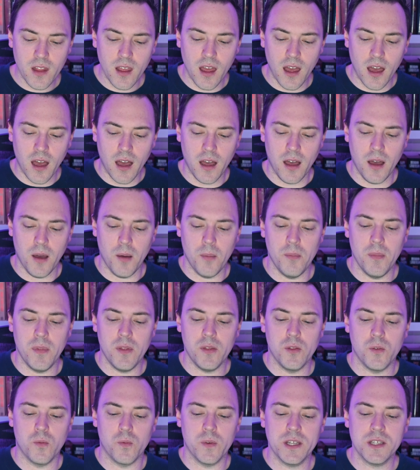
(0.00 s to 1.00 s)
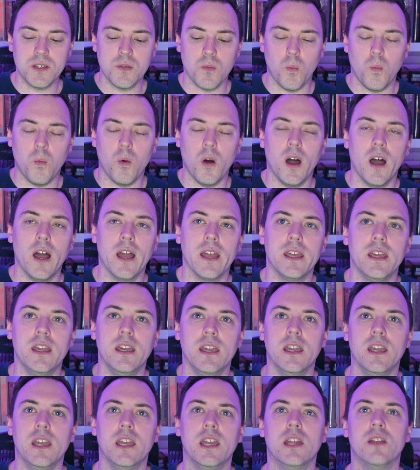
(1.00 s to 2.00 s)
The reason why
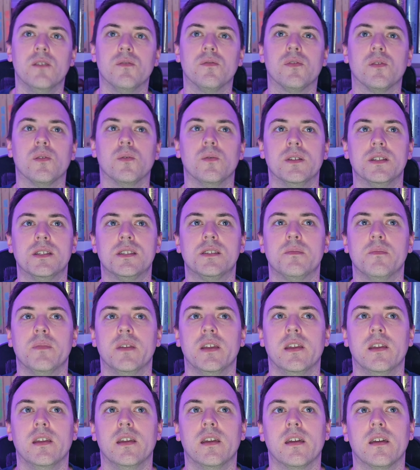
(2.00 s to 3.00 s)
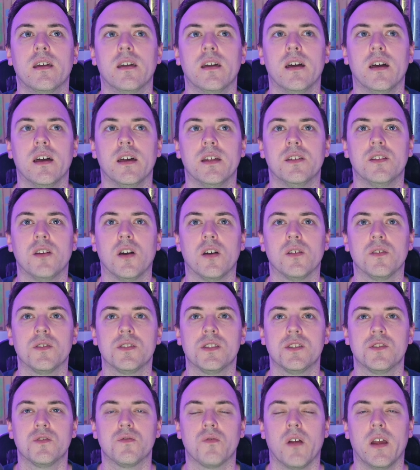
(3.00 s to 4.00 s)
he influenced me,
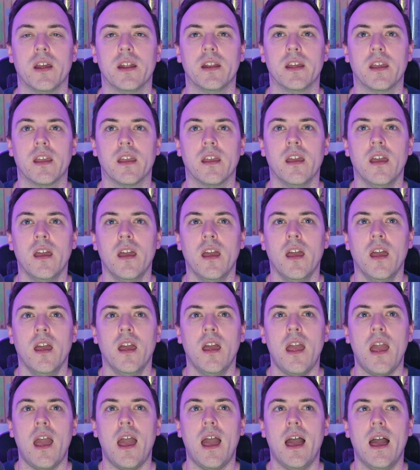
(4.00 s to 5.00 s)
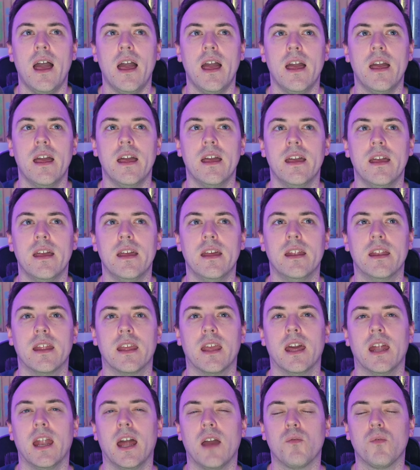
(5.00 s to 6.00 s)
Donaldson's writing, and
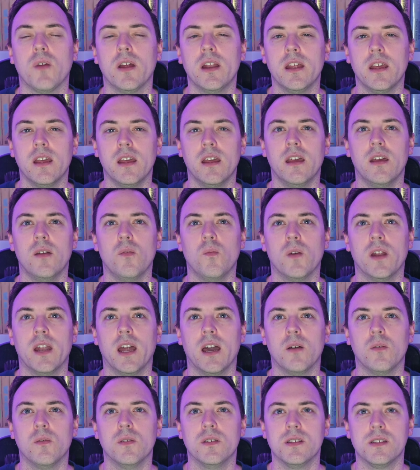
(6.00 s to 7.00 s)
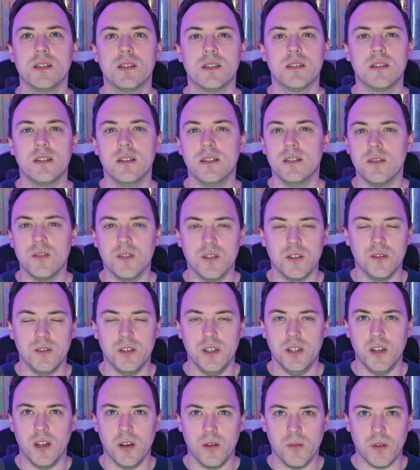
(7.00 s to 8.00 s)
again, I read it when I was,
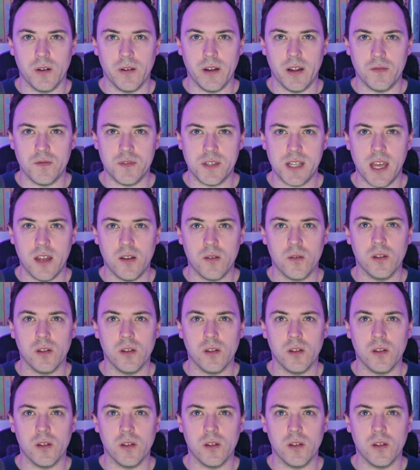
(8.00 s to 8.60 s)
around 10 or